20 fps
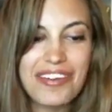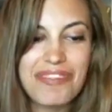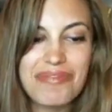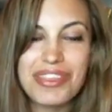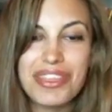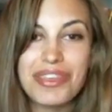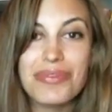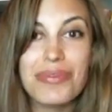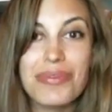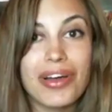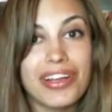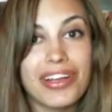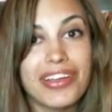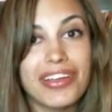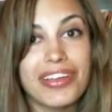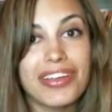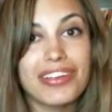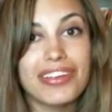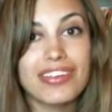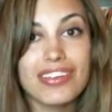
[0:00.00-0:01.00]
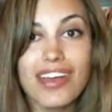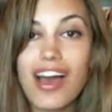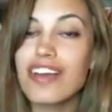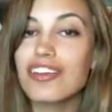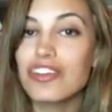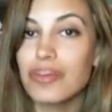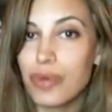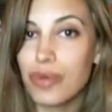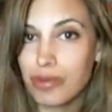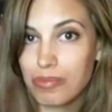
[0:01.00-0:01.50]
You want to
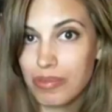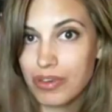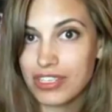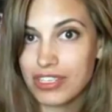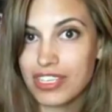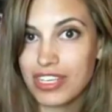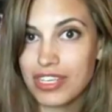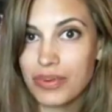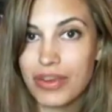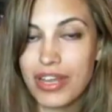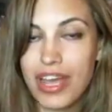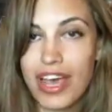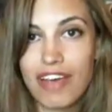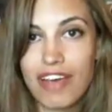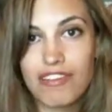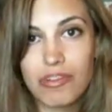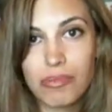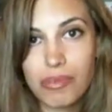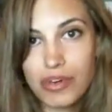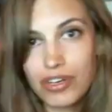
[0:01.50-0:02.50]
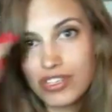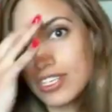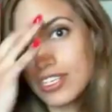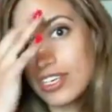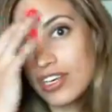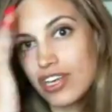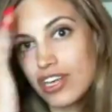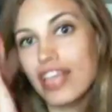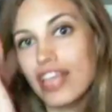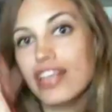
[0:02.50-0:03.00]
talk to one person. You want to have a
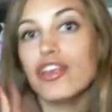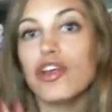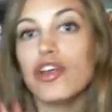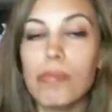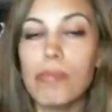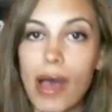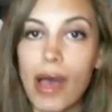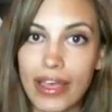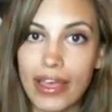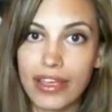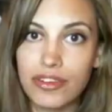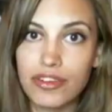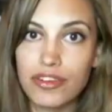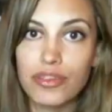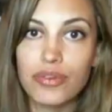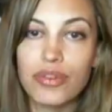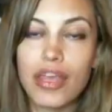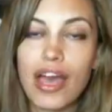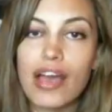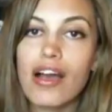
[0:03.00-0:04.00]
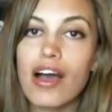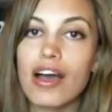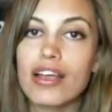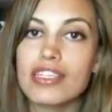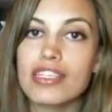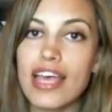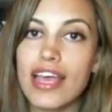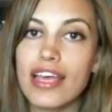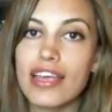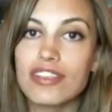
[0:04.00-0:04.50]
person in your mind who that
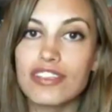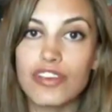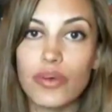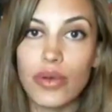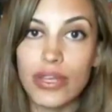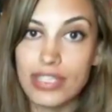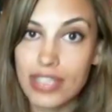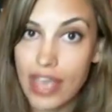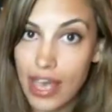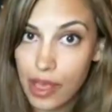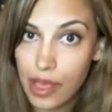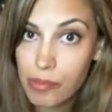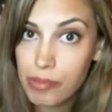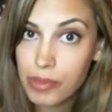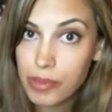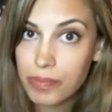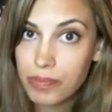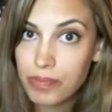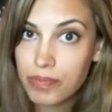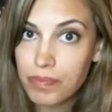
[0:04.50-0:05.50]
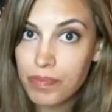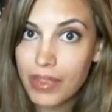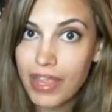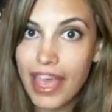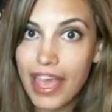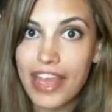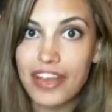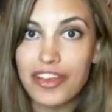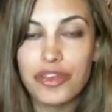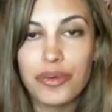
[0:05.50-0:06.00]
content is going to help,
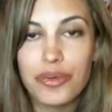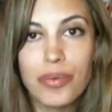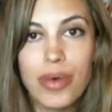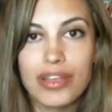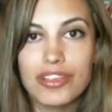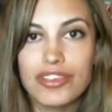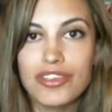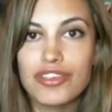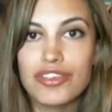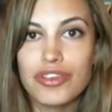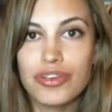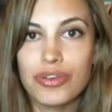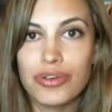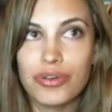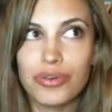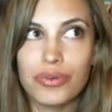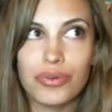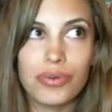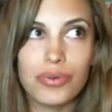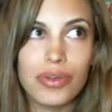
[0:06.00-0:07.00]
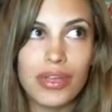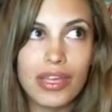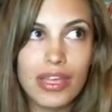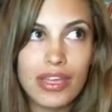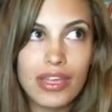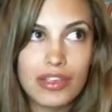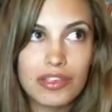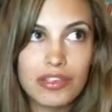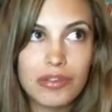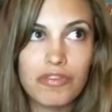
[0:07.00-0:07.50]
and you want to
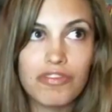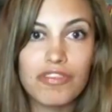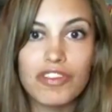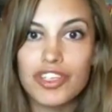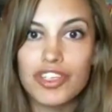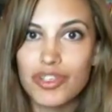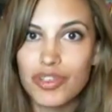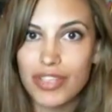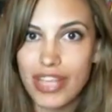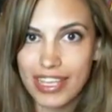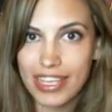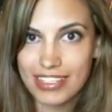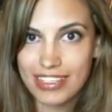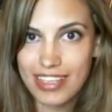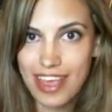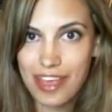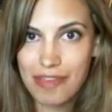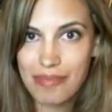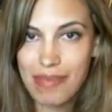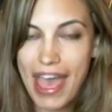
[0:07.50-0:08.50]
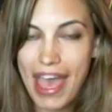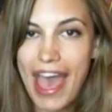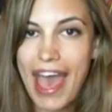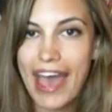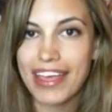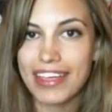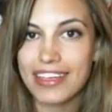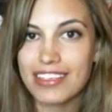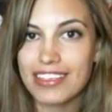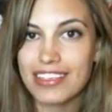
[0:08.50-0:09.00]
visualize them
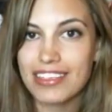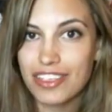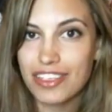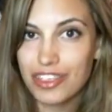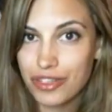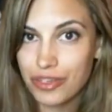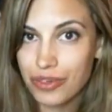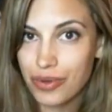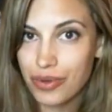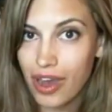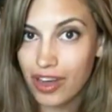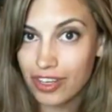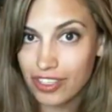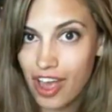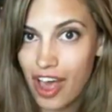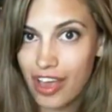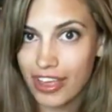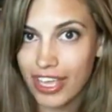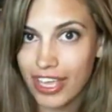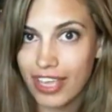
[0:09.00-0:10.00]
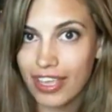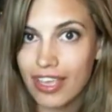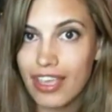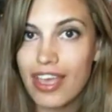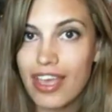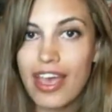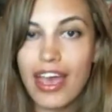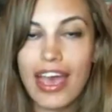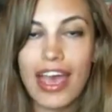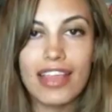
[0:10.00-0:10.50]
as you are talking.
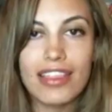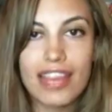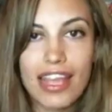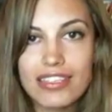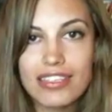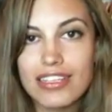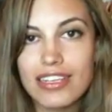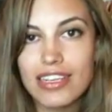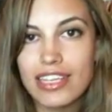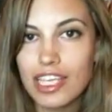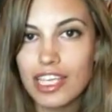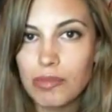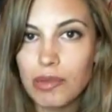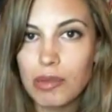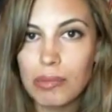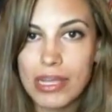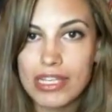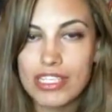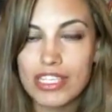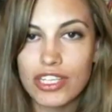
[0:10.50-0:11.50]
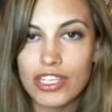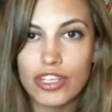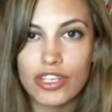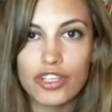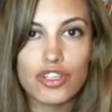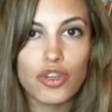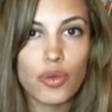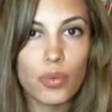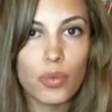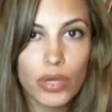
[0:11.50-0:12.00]
And that's going to keep your
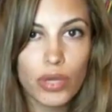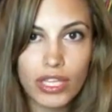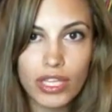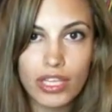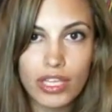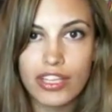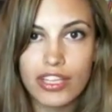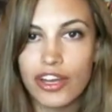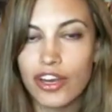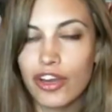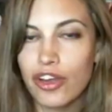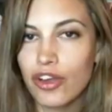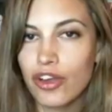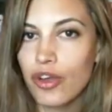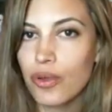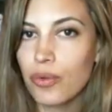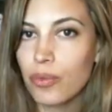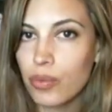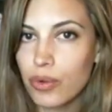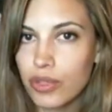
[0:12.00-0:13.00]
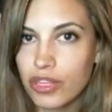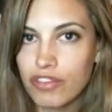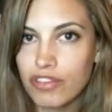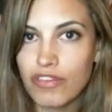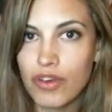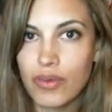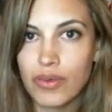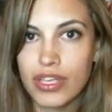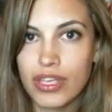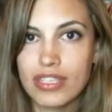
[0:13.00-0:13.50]
message really clear, really
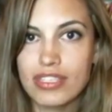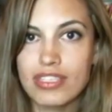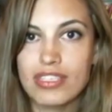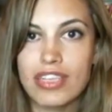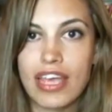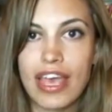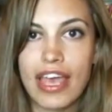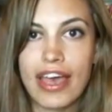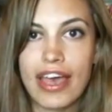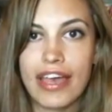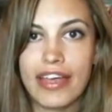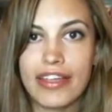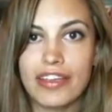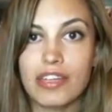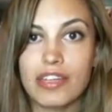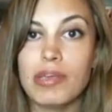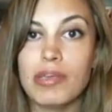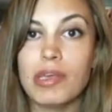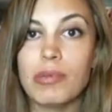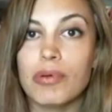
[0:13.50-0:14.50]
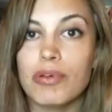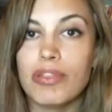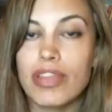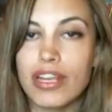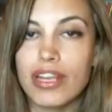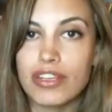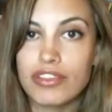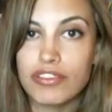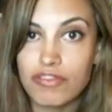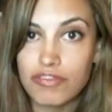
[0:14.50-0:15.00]
focused, and the people
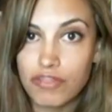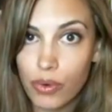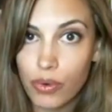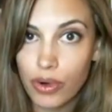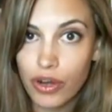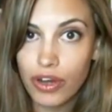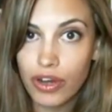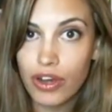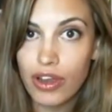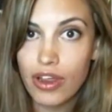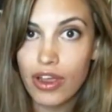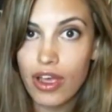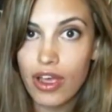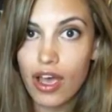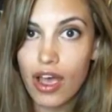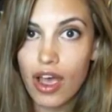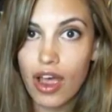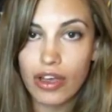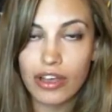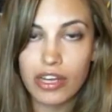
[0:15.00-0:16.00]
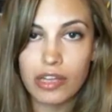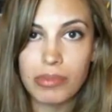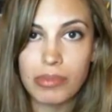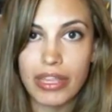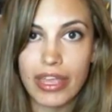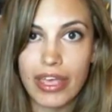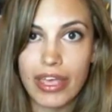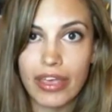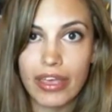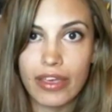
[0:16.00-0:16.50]
that it's for are going to
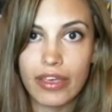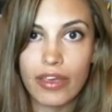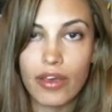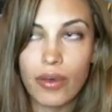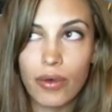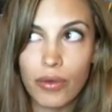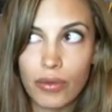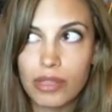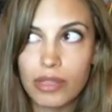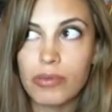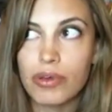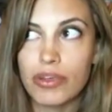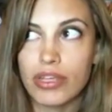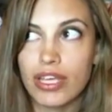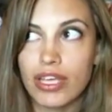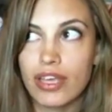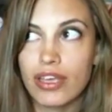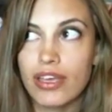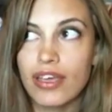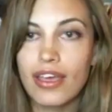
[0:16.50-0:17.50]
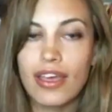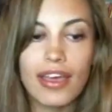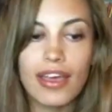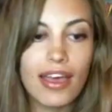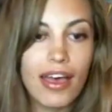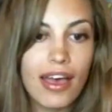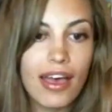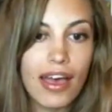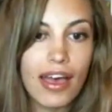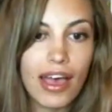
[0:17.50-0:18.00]
be like, holy moly,
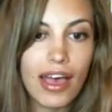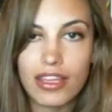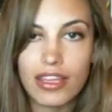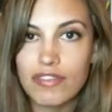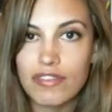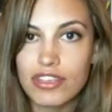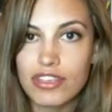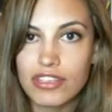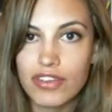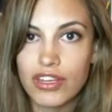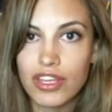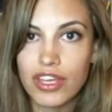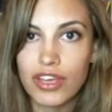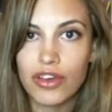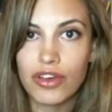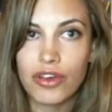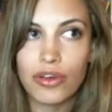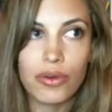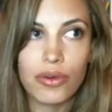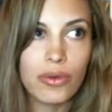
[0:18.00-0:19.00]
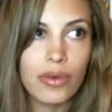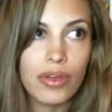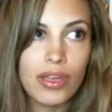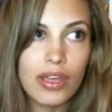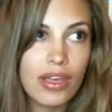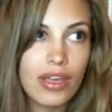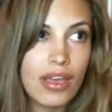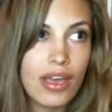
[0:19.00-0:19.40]
I love this video.